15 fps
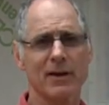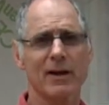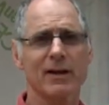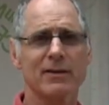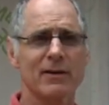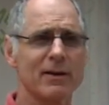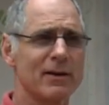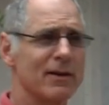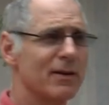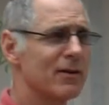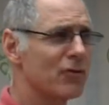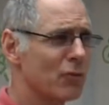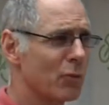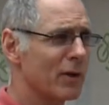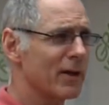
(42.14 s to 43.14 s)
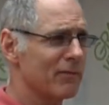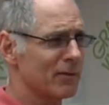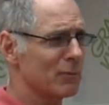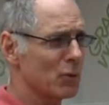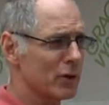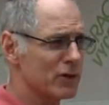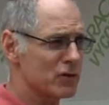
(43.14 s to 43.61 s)
The idea is
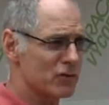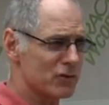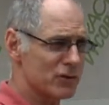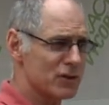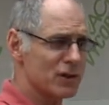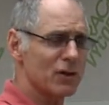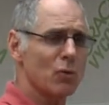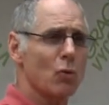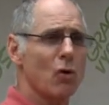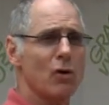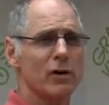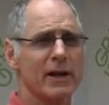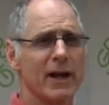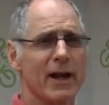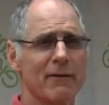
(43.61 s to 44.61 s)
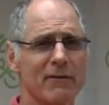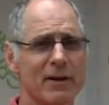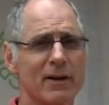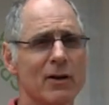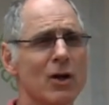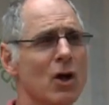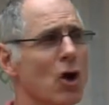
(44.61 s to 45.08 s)
whatever moisture is in the wall
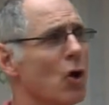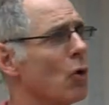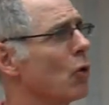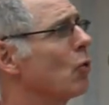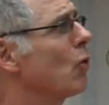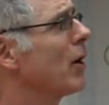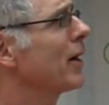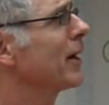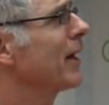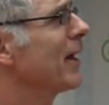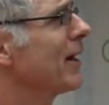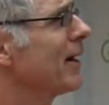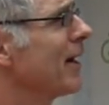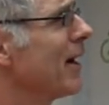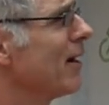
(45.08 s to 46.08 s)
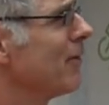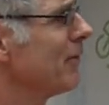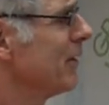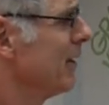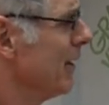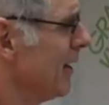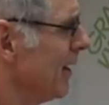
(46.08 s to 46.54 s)
cavity, we want to get it out.
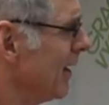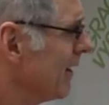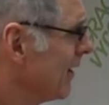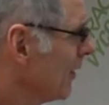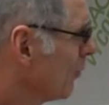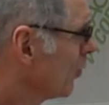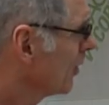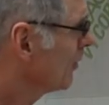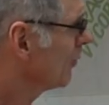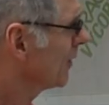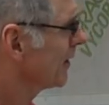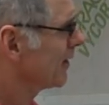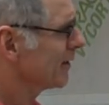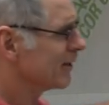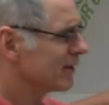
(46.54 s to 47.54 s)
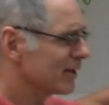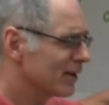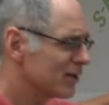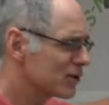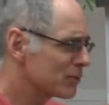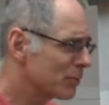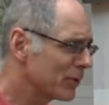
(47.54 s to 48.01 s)
And then what we did
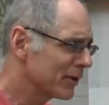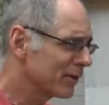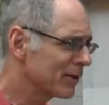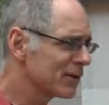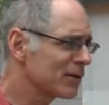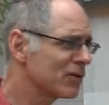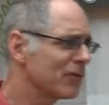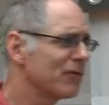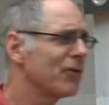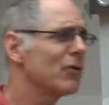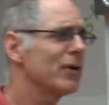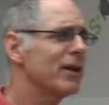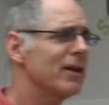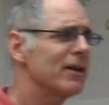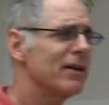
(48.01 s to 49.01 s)
is put this fully